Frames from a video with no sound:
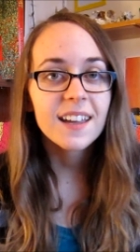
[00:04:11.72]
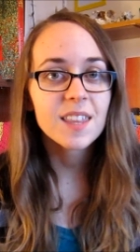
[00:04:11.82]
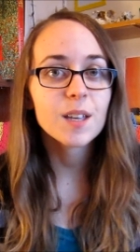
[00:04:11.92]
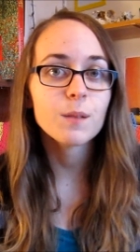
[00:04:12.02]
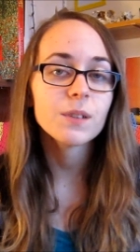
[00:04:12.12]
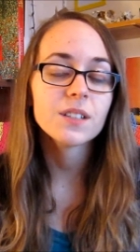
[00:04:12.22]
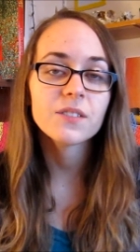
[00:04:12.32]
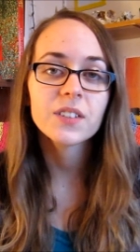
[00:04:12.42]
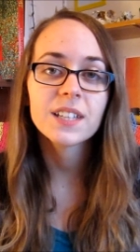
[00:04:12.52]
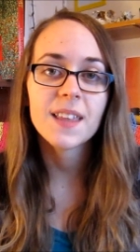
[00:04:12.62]
I think I'm gonna
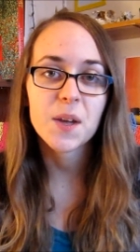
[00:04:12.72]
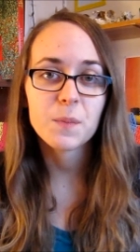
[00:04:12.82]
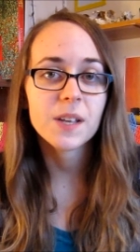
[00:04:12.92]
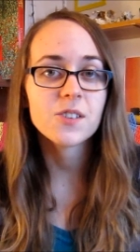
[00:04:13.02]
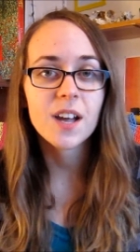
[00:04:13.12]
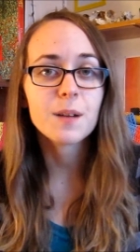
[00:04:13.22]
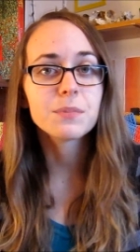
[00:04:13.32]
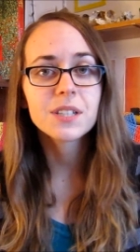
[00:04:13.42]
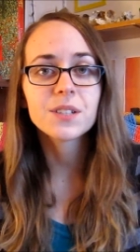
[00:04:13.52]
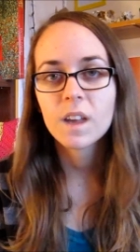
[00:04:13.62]
really like my
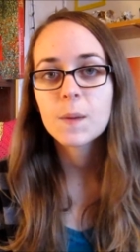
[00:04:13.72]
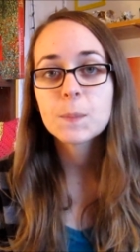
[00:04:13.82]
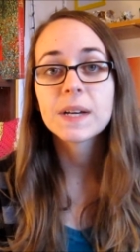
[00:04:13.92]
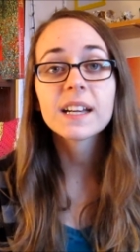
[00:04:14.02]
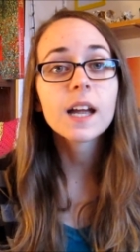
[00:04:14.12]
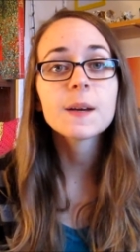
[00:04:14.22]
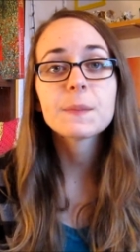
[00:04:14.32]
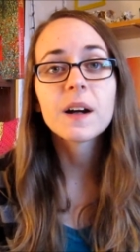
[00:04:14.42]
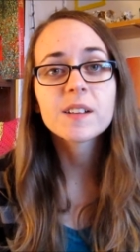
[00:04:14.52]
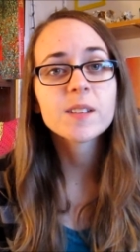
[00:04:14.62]
job too. But
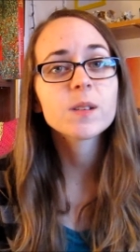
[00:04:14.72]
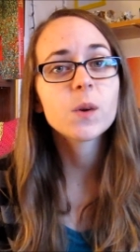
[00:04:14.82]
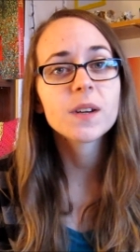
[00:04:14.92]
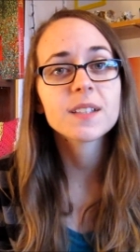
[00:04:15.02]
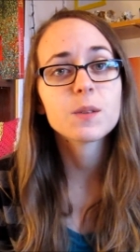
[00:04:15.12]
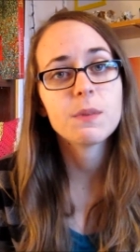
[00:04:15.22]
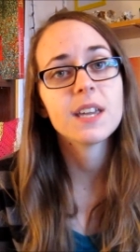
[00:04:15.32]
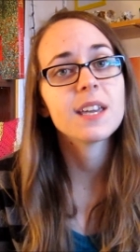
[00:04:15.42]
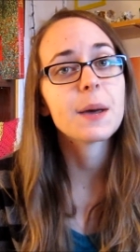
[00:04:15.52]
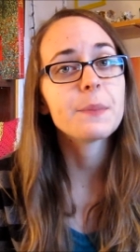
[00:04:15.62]
I'm also going to
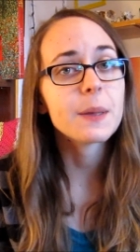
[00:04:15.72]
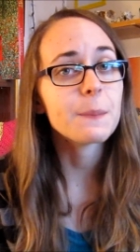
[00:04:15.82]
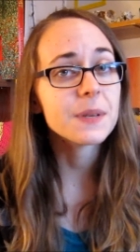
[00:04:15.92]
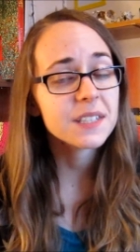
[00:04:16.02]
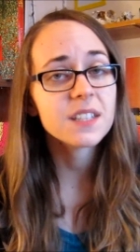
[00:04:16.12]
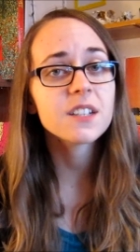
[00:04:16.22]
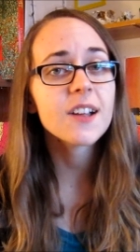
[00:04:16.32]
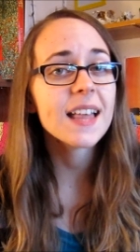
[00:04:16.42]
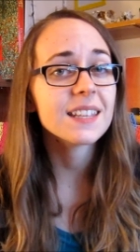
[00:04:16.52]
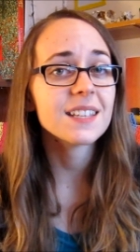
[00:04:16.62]
be a bit busier,
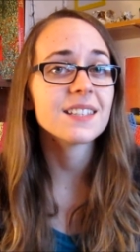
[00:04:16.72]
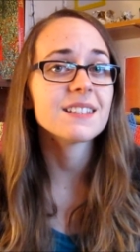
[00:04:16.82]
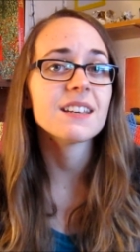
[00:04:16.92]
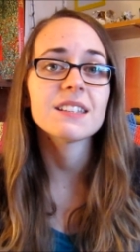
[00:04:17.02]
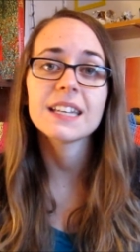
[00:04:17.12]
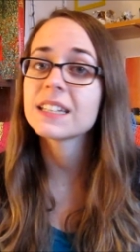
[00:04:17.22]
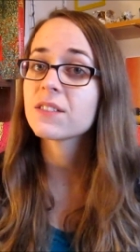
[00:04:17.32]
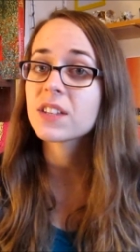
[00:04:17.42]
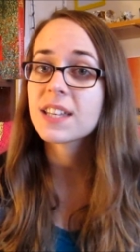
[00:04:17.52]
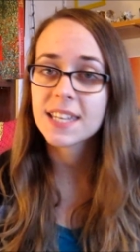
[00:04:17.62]
at least until the end
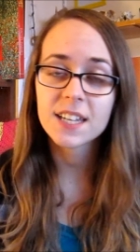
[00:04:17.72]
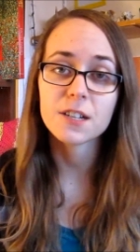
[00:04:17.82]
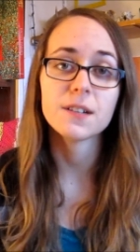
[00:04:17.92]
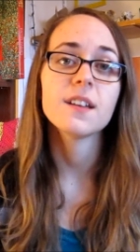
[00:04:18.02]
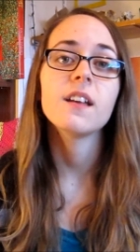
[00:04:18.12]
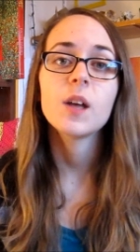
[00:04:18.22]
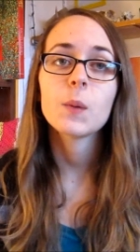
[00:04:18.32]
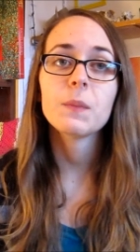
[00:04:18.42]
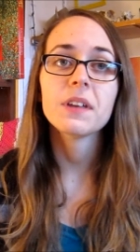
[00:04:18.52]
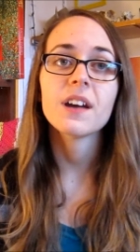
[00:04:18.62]
of the year,
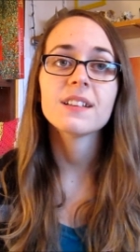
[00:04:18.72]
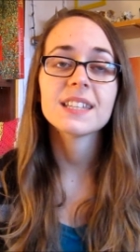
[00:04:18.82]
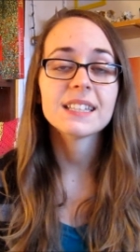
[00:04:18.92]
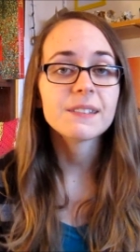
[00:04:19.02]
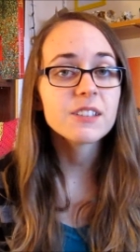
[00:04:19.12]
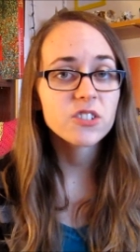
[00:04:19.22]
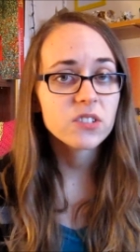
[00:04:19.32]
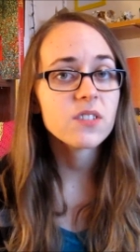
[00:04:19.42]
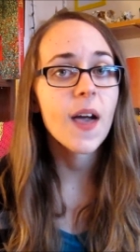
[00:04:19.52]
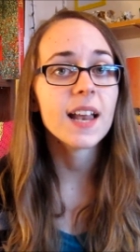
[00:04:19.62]
because in addition
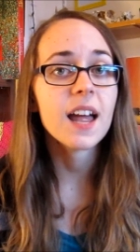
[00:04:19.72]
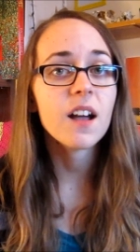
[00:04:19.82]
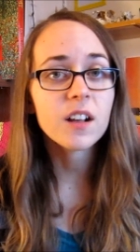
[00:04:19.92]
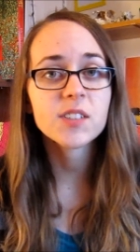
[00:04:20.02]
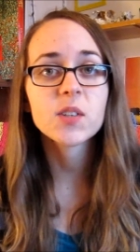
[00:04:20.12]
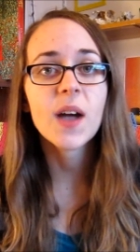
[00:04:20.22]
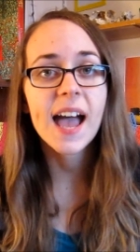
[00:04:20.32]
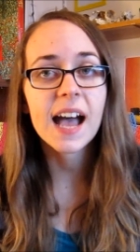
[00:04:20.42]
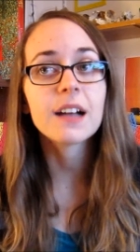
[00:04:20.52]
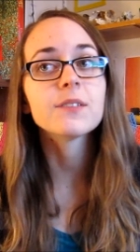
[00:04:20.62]
to that I also
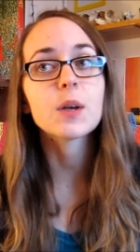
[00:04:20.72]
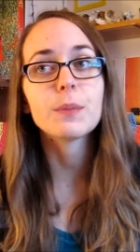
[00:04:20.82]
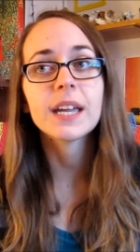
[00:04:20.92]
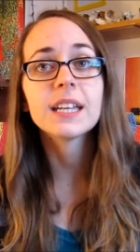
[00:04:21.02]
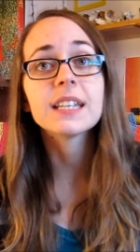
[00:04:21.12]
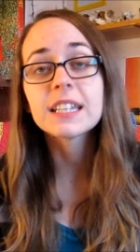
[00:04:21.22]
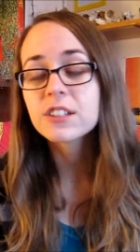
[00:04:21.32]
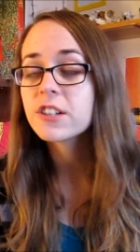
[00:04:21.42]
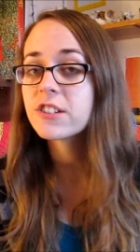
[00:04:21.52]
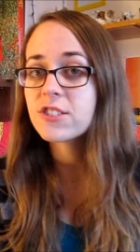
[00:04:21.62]
have a paid
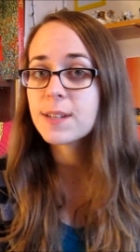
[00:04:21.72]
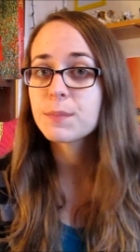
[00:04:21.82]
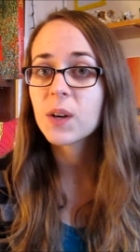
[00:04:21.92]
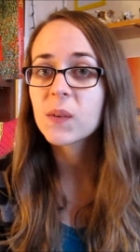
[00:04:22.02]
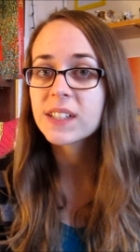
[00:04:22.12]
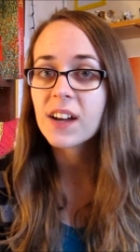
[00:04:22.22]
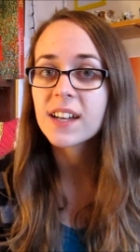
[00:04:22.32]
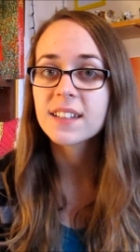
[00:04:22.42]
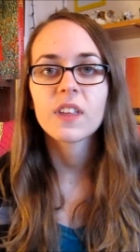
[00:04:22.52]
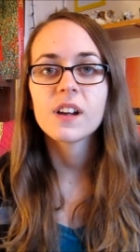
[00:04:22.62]
internship going
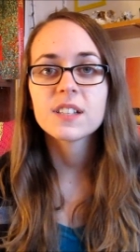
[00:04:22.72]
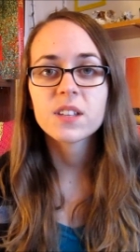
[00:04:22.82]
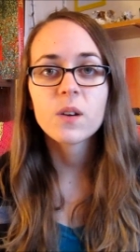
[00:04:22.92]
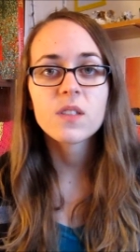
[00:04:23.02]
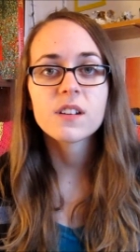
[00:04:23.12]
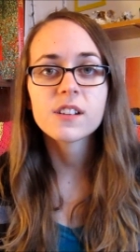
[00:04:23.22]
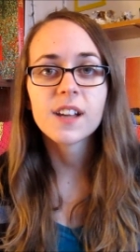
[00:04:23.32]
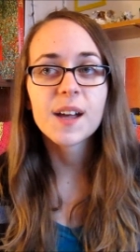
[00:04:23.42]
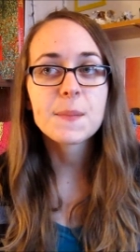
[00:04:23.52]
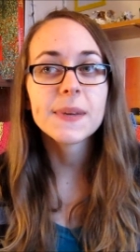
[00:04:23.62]
on. So there are
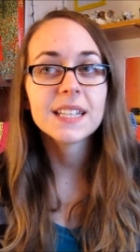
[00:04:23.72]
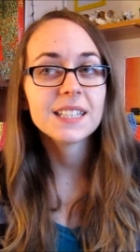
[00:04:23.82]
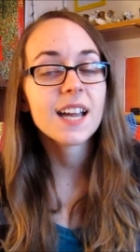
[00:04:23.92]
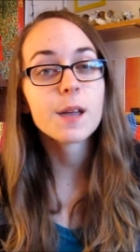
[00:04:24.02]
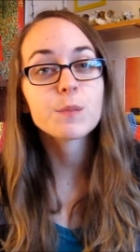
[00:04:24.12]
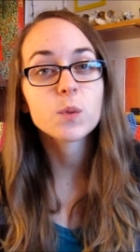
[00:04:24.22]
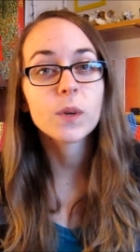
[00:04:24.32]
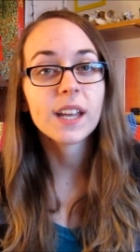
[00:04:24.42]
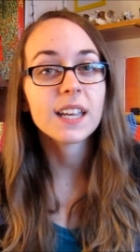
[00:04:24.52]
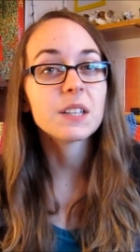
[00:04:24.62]
not many times
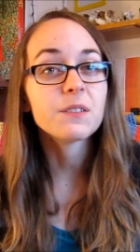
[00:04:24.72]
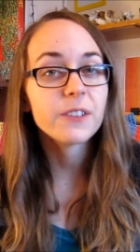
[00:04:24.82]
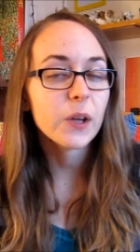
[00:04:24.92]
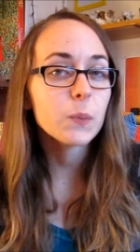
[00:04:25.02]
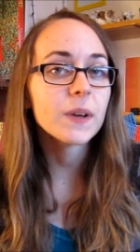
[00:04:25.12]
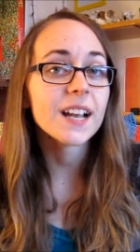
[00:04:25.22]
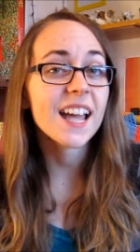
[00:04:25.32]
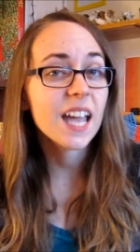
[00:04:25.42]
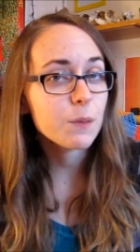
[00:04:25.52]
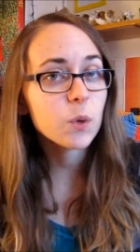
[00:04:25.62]
when I can film, but
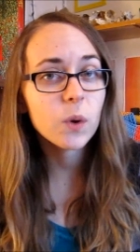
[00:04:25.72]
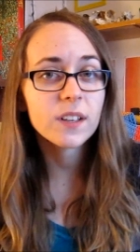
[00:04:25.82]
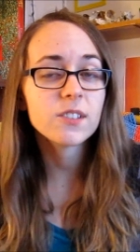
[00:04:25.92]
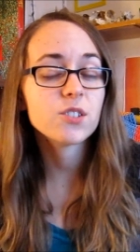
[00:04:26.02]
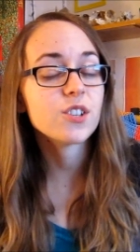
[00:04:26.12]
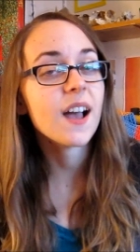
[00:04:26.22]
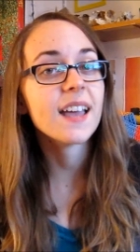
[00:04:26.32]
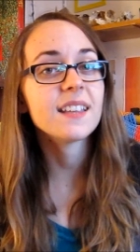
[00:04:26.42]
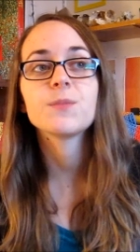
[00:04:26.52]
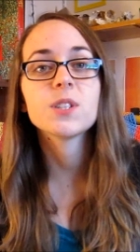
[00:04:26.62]
I am going to
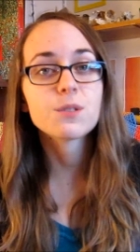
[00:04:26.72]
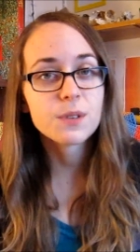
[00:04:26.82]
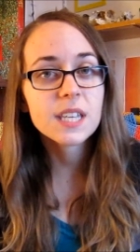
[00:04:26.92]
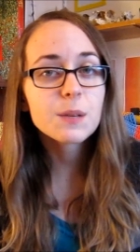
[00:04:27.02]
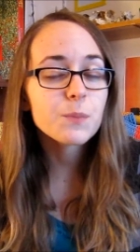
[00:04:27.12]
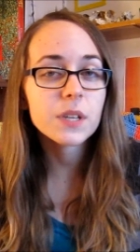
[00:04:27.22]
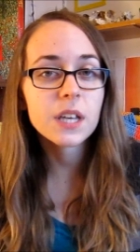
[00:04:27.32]
try to keep